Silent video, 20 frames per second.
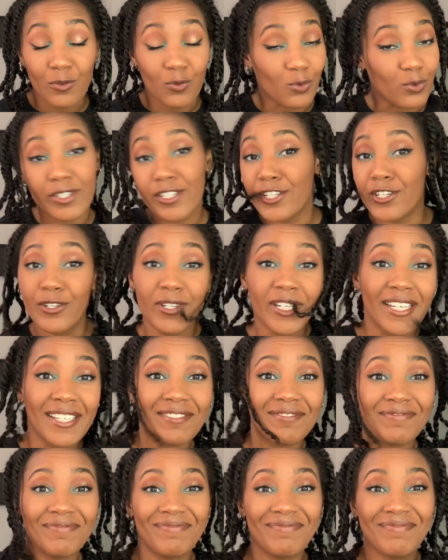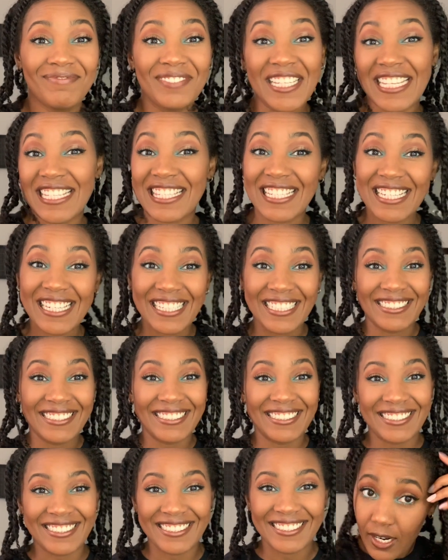redo it. Let's see.
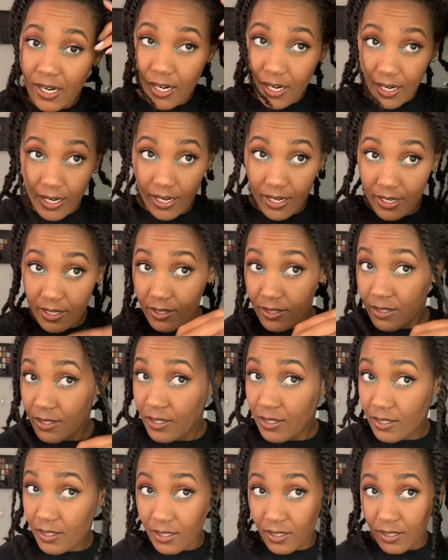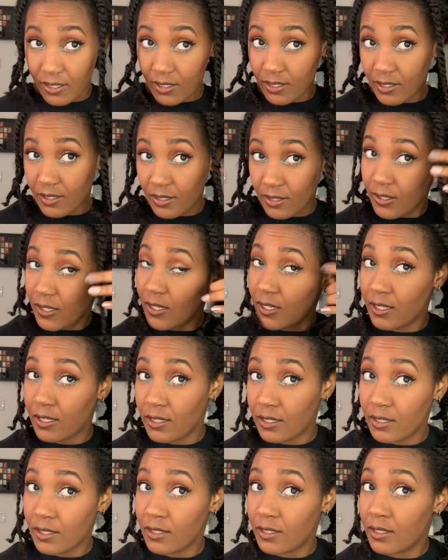All right, so
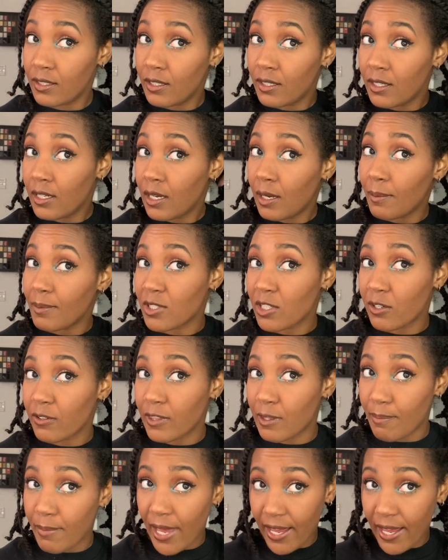I'm gonna start with the